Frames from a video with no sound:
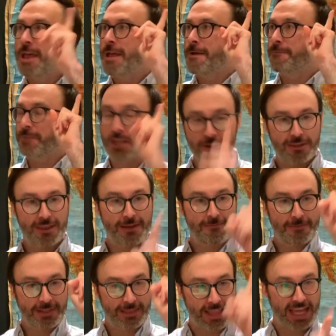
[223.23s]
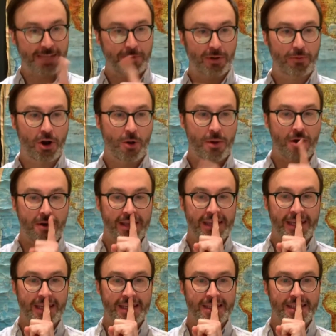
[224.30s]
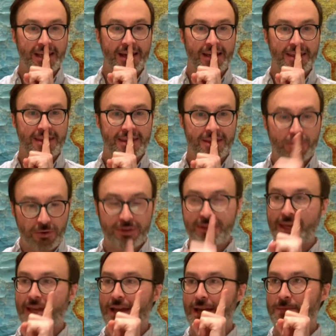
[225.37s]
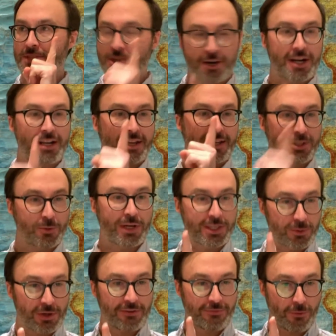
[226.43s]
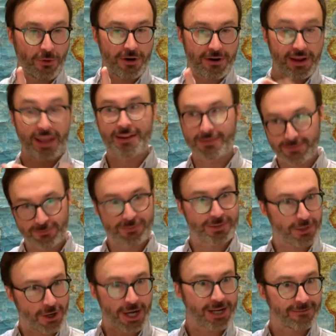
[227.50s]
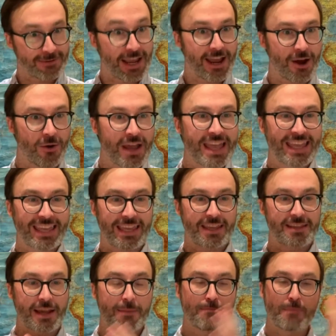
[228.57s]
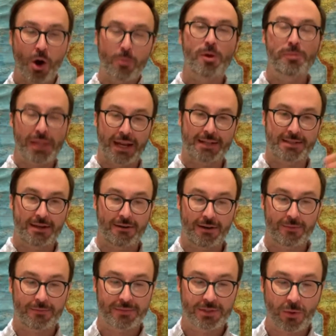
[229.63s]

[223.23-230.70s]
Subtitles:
The other thing, last bit of promo, is a new thing I'm starting in 2024 and starting now is a mobile planetarium. So a